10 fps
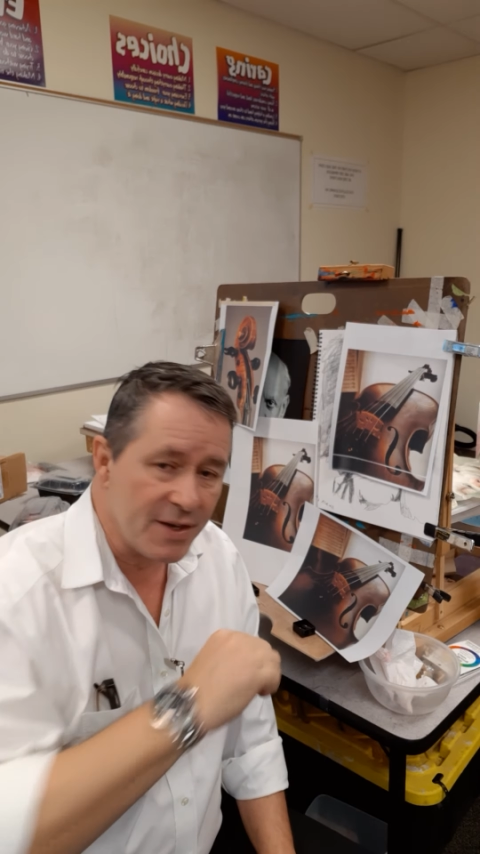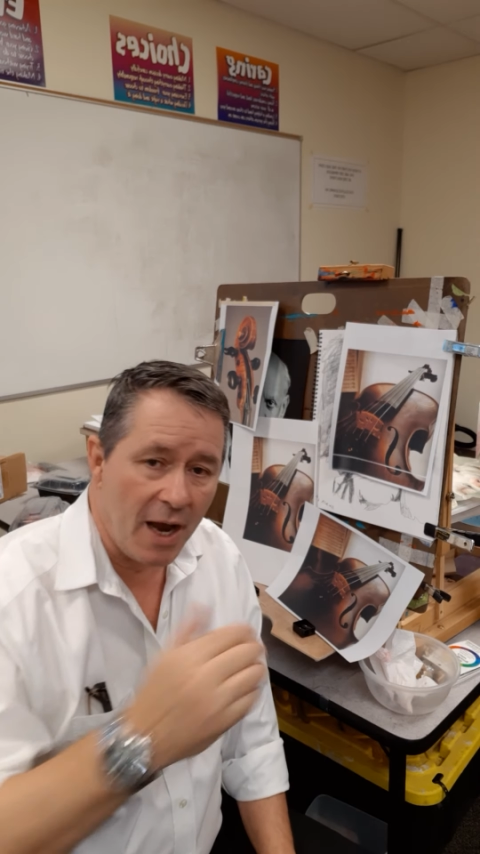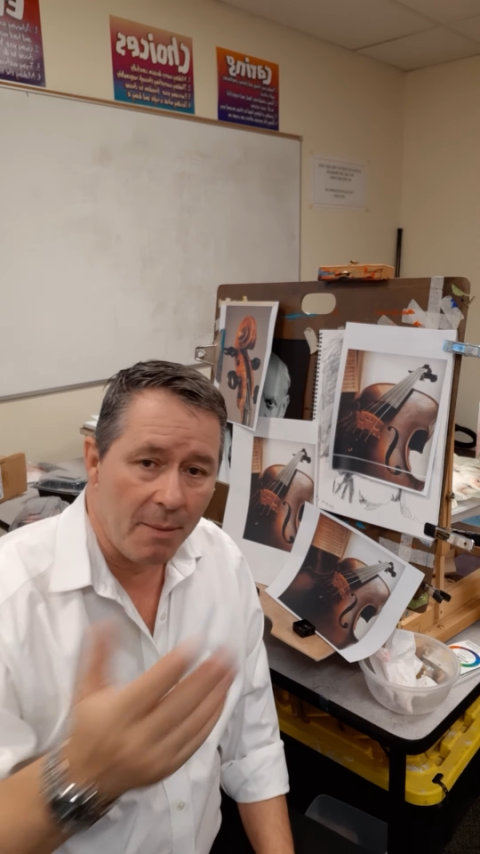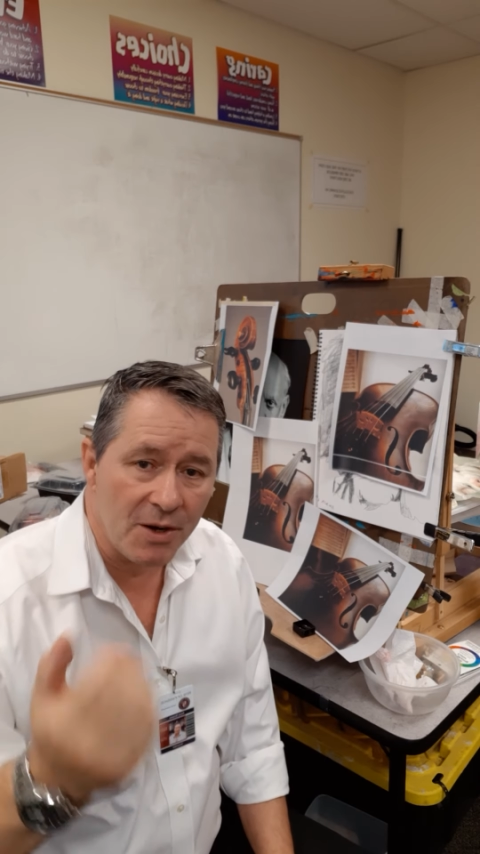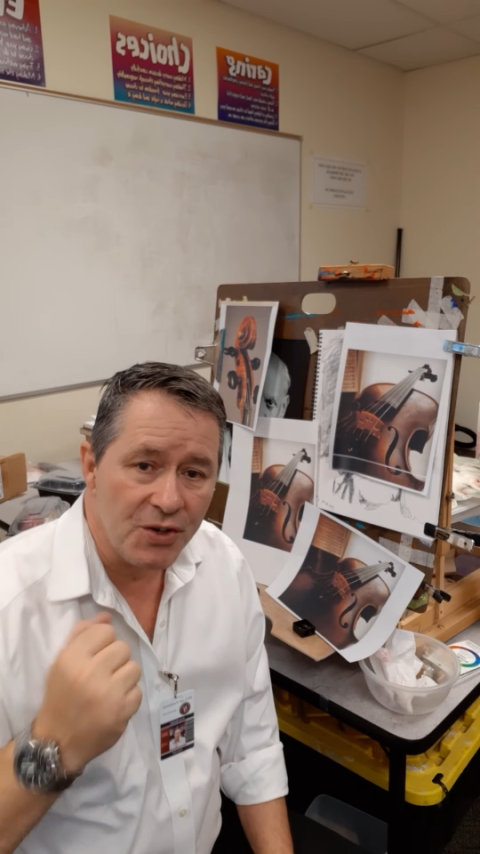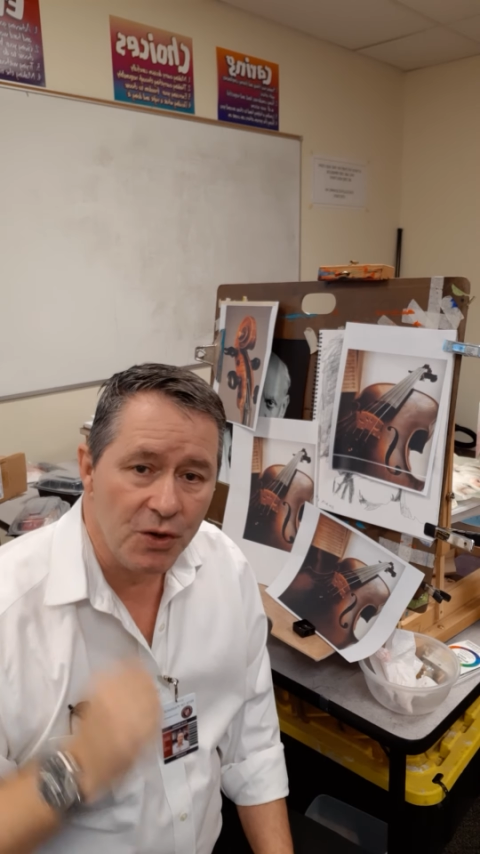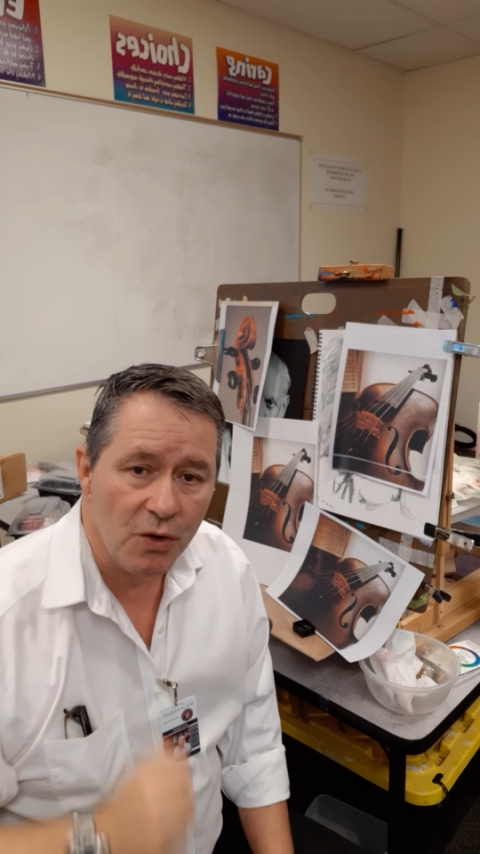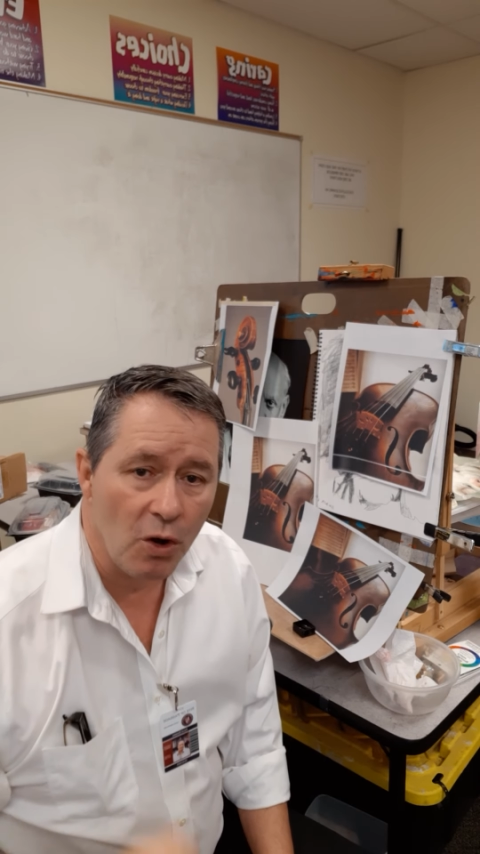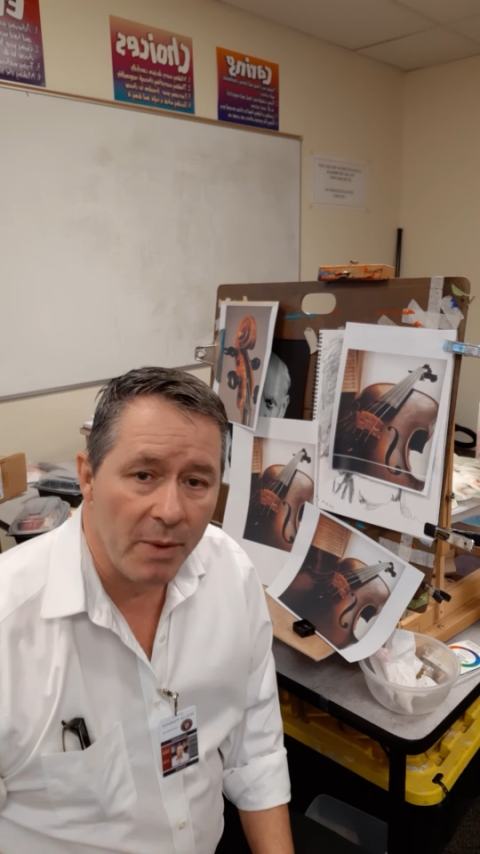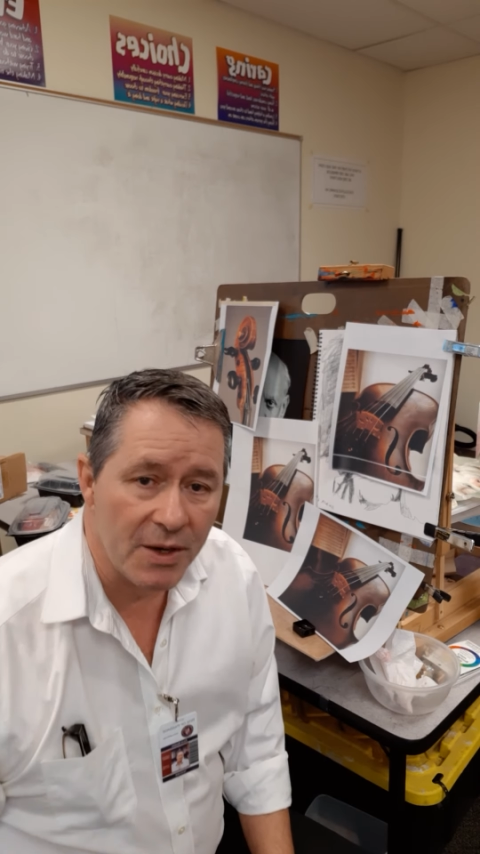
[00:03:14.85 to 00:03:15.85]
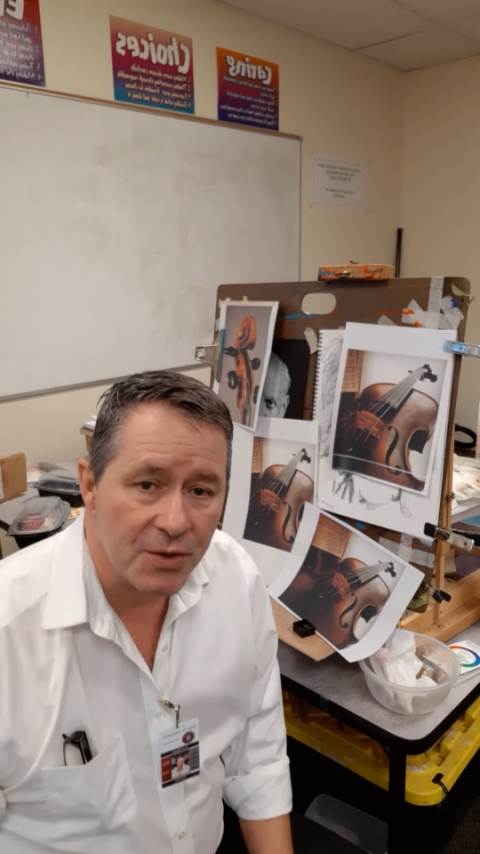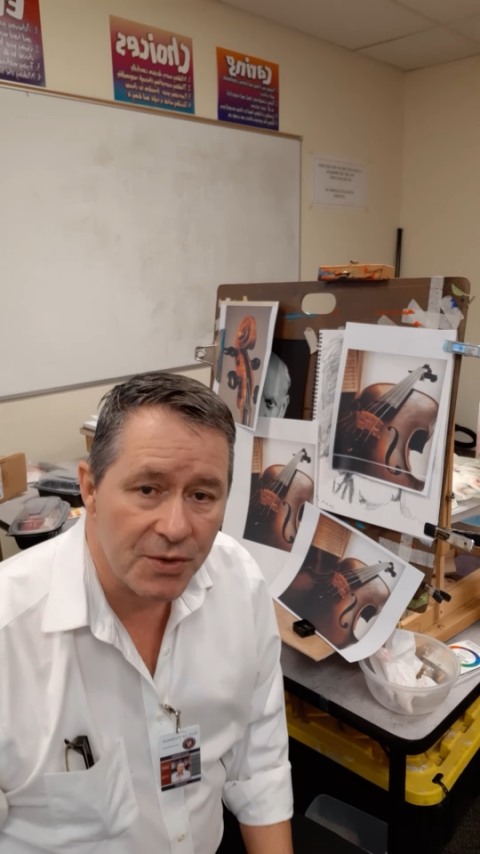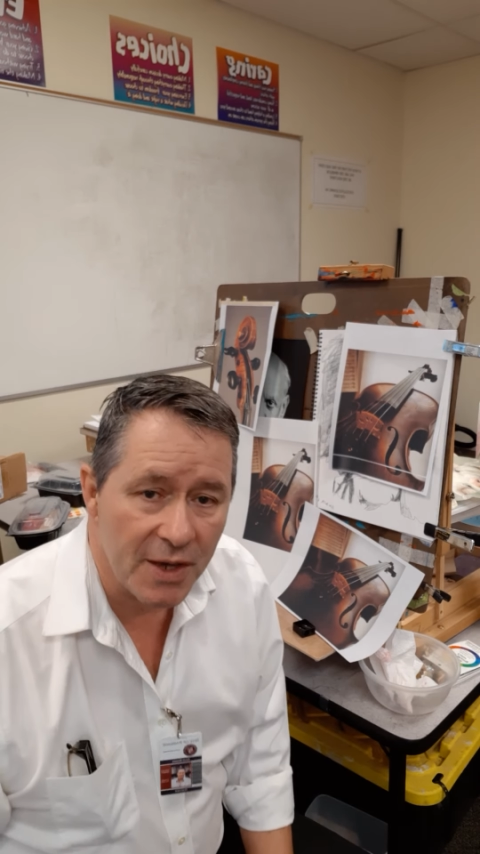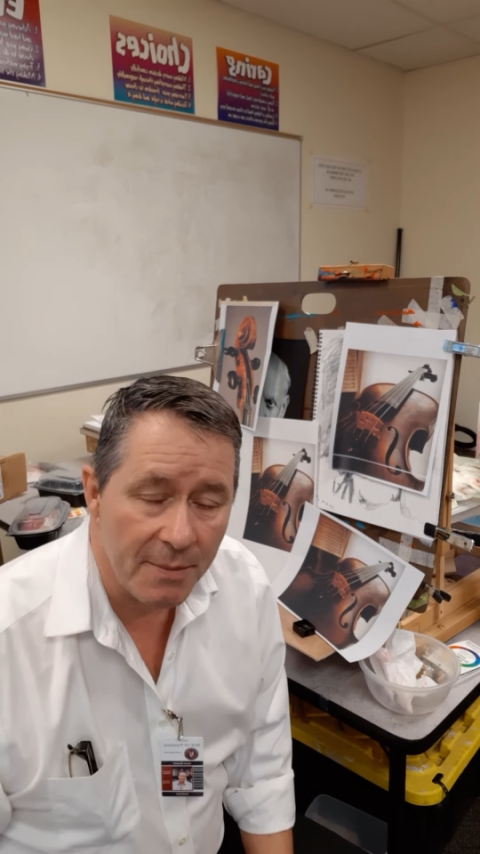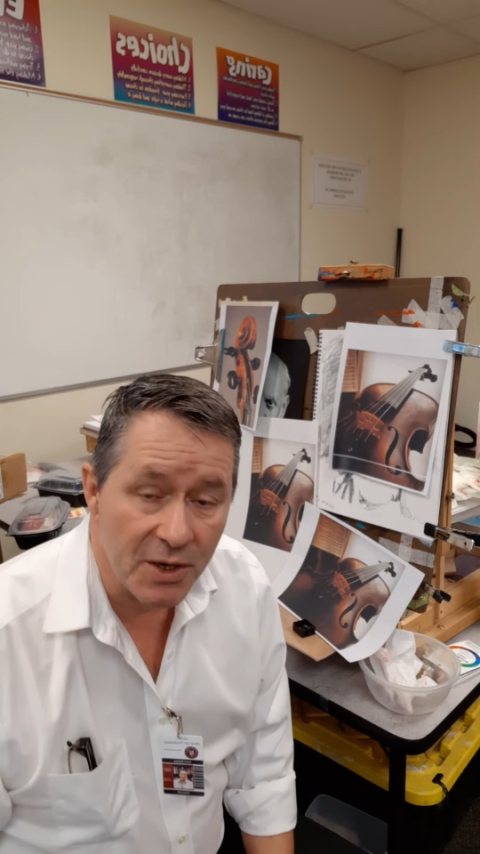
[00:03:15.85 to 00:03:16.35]
How much do you know about your
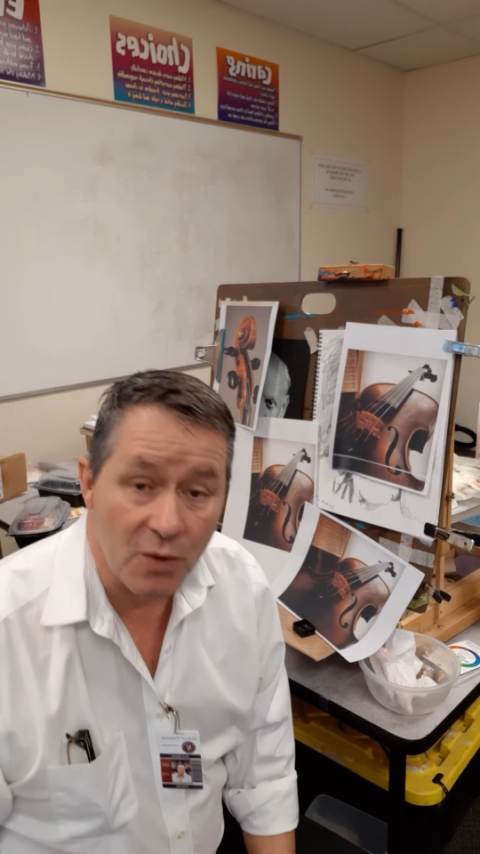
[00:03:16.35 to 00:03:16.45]
subject?